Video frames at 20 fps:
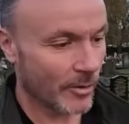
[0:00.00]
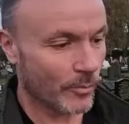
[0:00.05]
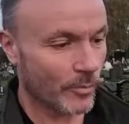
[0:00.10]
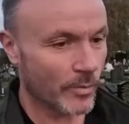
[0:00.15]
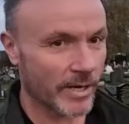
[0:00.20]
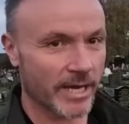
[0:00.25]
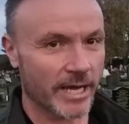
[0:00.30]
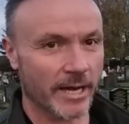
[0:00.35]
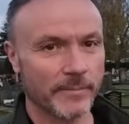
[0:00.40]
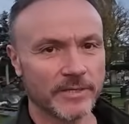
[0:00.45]

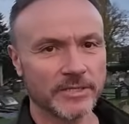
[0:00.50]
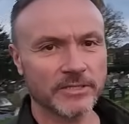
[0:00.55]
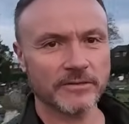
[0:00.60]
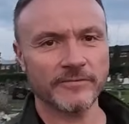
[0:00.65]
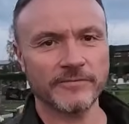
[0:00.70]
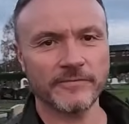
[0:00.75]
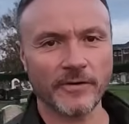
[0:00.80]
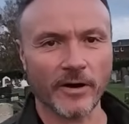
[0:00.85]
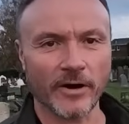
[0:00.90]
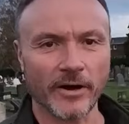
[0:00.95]
we're coming to
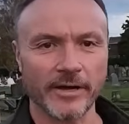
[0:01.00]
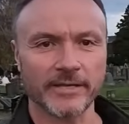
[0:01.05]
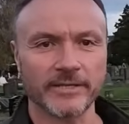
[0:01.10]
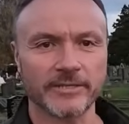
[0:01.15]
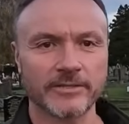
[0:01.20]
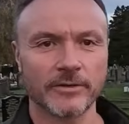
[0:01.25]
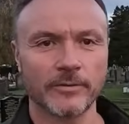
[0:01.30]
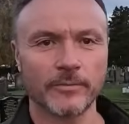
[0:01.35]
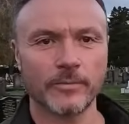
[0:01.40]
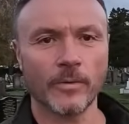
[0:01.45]

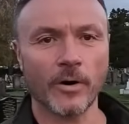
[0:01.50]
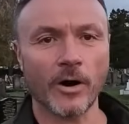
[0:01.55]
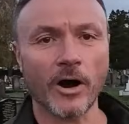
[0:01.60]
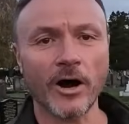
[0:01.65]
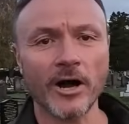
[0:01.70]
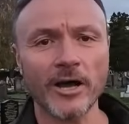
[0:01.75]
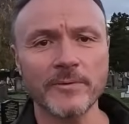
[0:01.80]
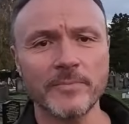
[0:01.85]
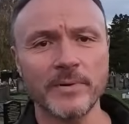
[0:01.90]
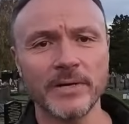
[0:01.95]
find what
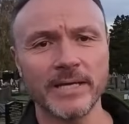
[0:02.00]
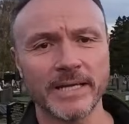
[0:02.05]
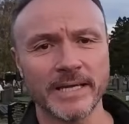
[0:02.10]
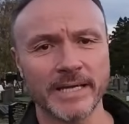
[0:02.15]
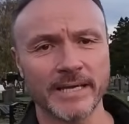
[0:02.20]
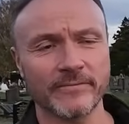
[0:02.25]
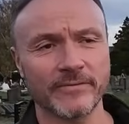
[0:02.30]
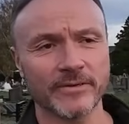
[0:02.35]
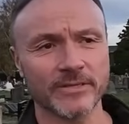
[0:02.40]
I believe